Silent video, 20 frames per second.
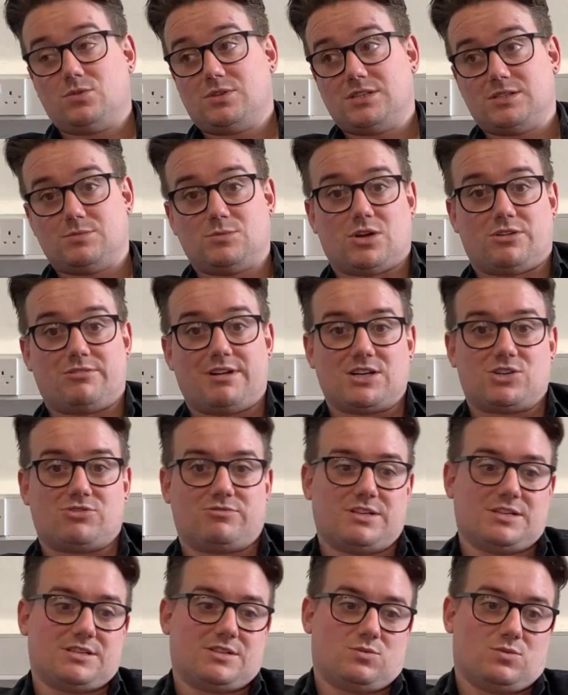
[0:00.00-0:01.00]

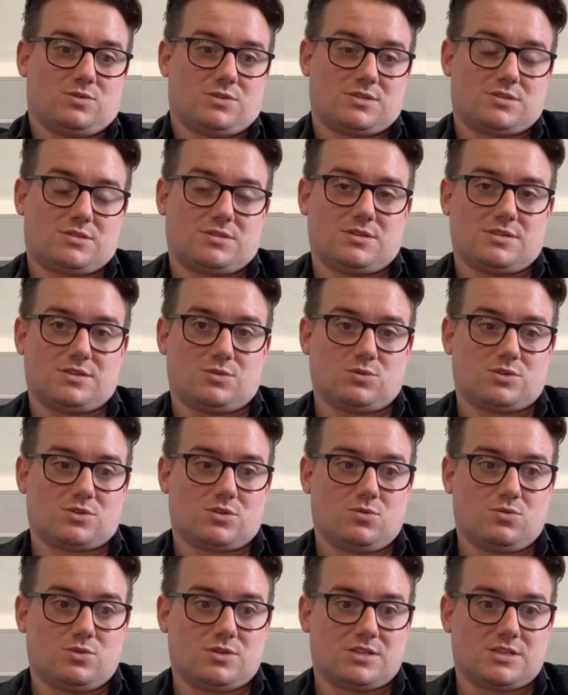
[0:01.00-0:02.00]
directory, as it was
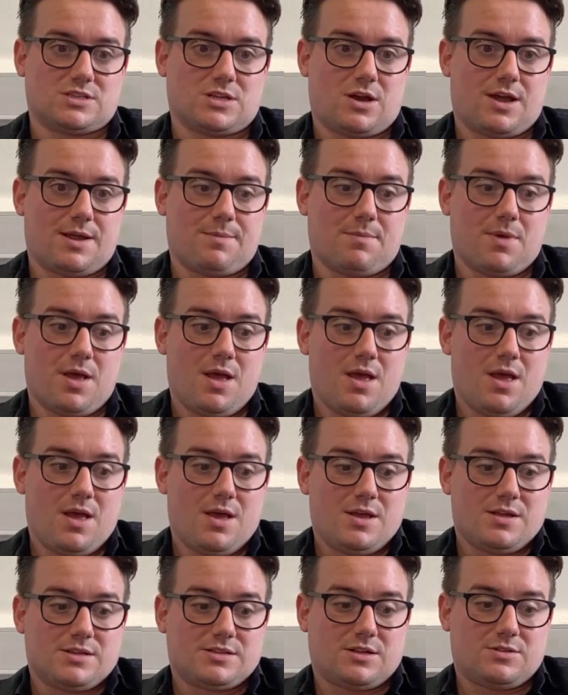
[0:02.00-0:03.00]
called at the time.
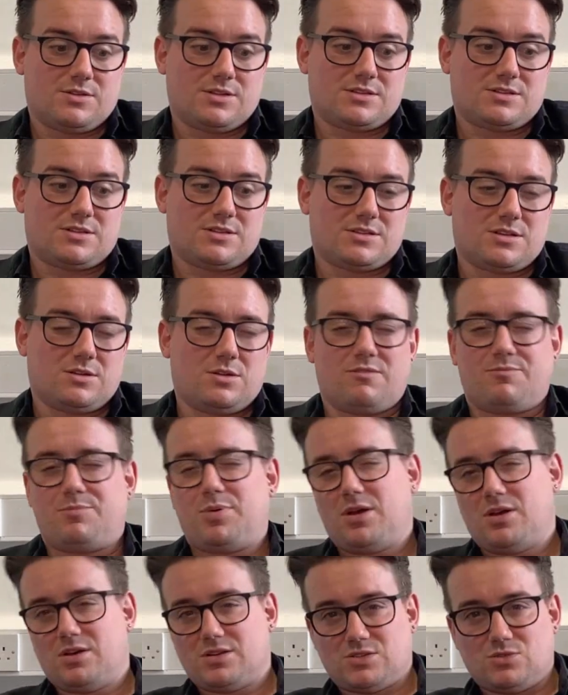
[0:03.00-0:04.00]
So there's a lot of
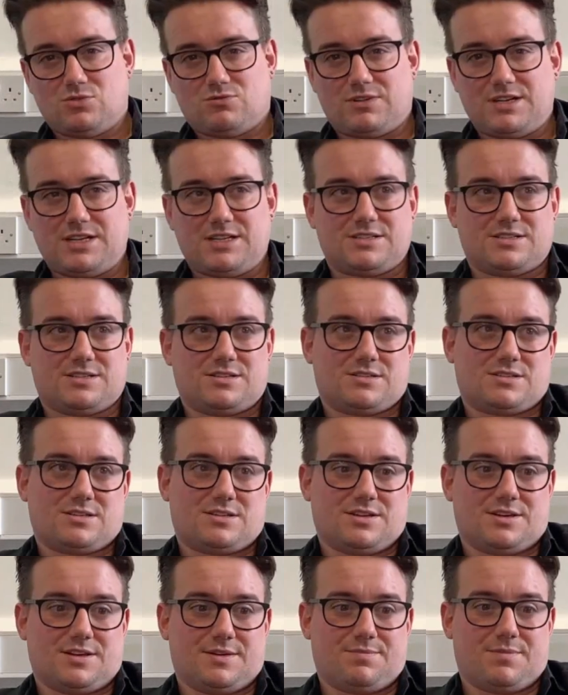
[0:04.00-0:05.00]
personal reasons
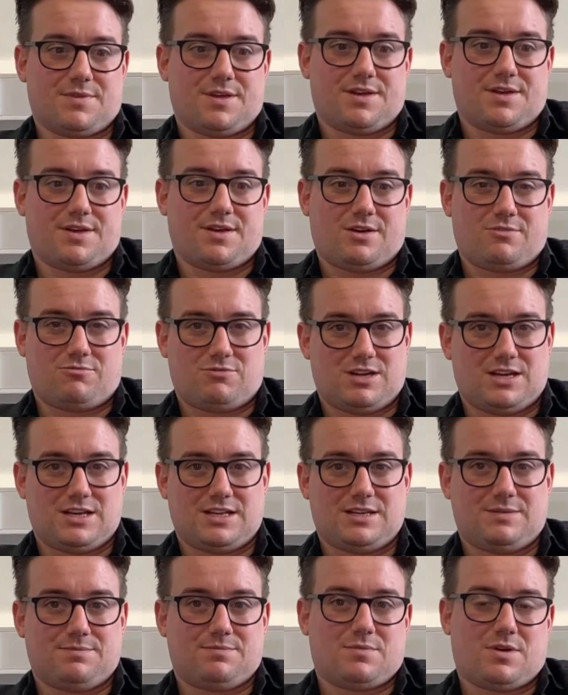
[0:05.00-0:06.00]
that I
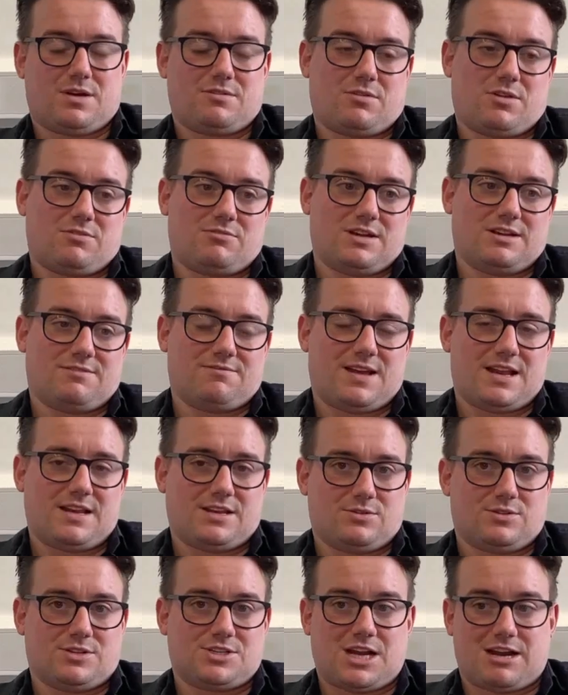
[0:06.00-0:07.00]
really
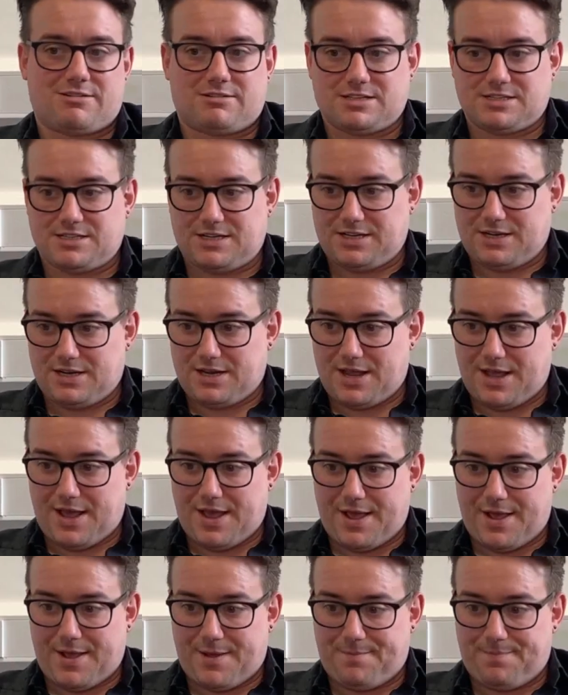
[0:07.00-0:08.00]
value the charity,
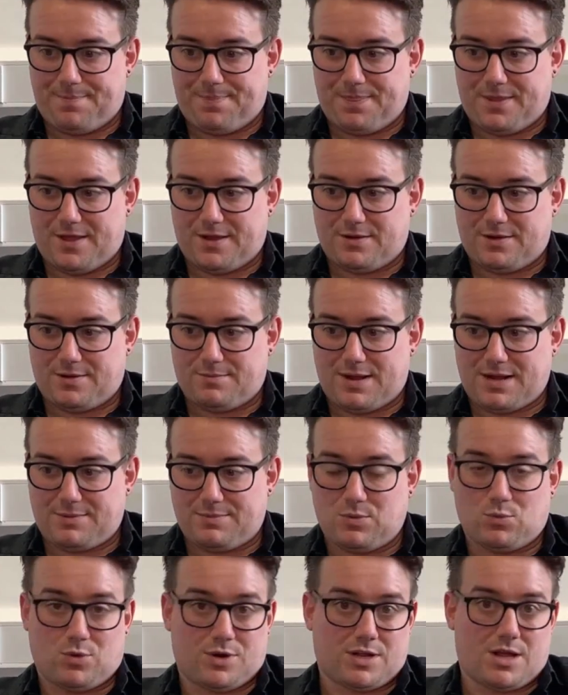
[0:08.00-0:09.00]
and made me
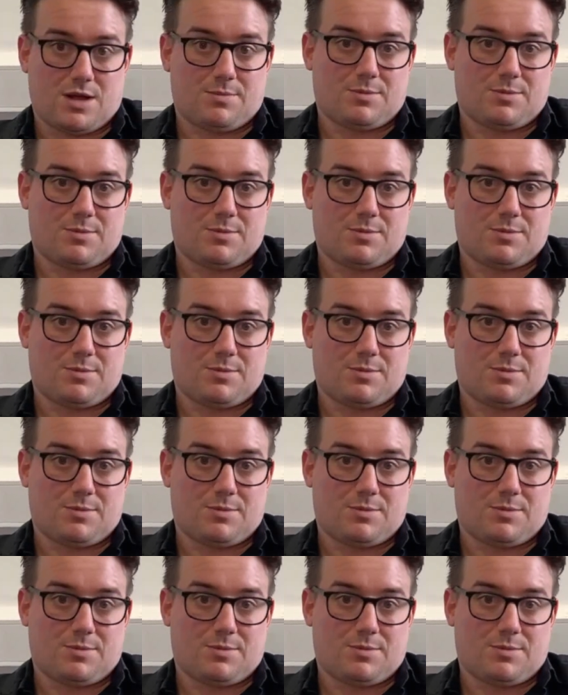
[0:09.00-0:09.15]
want to come